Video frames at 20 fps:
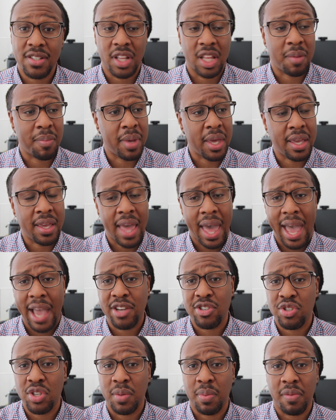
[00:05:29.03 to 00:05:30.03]
So they may
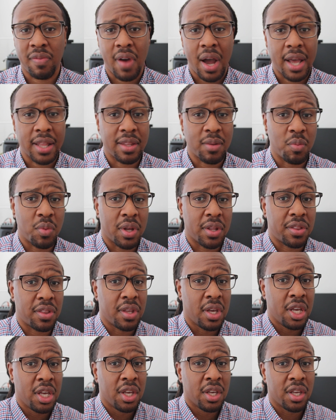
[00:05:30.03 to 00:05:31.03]
ask you to provide them with
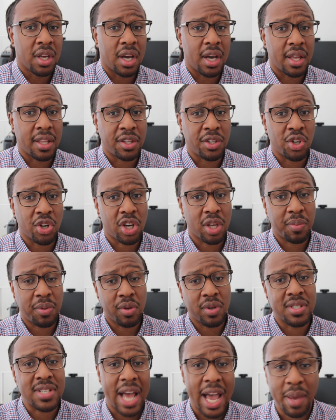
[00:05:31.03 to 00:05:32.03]
your
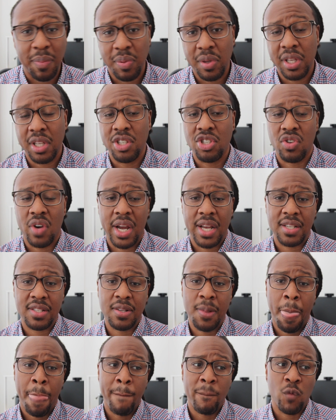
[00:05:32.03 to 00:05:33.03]
computer's IP
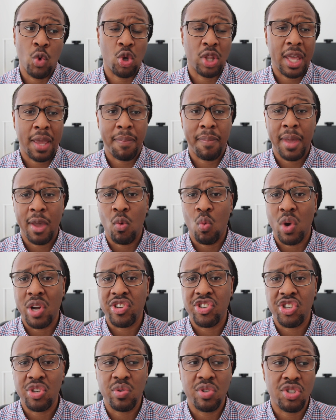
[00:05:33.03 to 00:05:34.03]
address, or they may
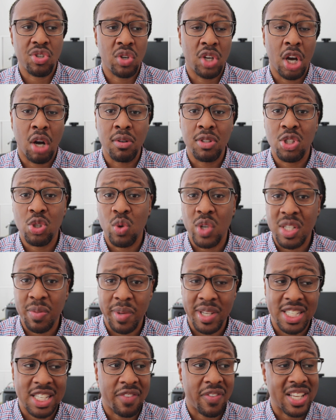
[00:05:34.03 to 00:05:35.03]
want you to go to a
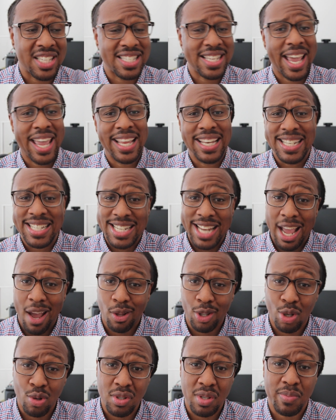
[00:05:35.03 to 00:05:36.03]
specific site and
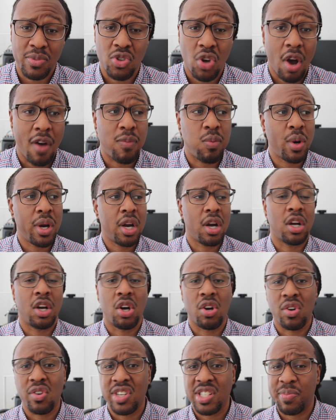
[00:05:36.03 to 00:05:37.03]
download some software, or
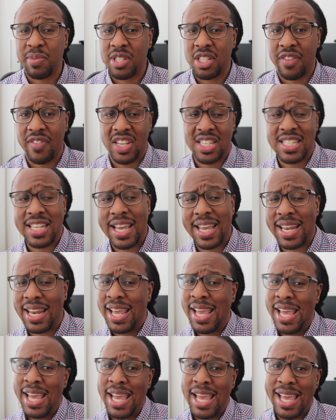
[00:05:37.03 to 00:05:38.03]
go to a specific site
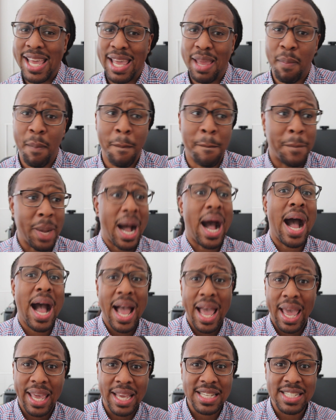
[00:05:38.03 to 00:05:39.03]
and
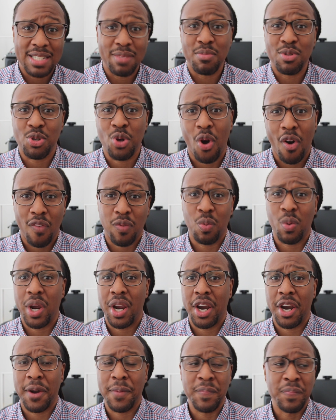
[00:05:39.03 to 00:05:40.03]
buy some
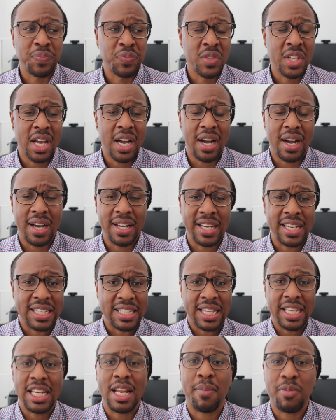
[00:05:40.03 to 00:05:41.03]
software to
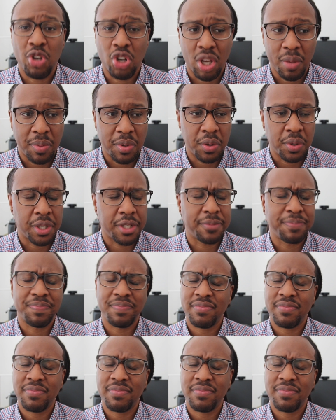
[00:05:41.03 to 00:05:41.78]
clean up your computer.